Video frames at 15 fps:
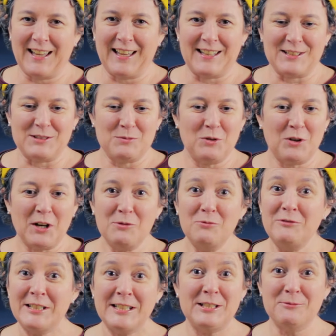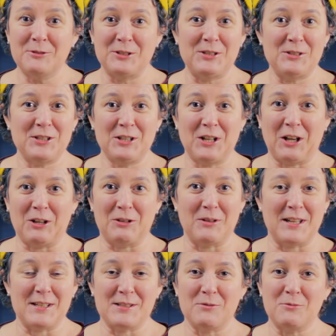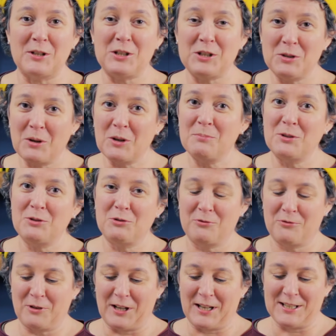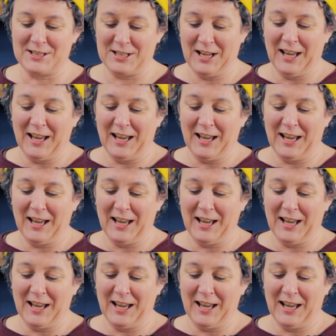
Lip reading: and what I really want you to know is that when you open your fridge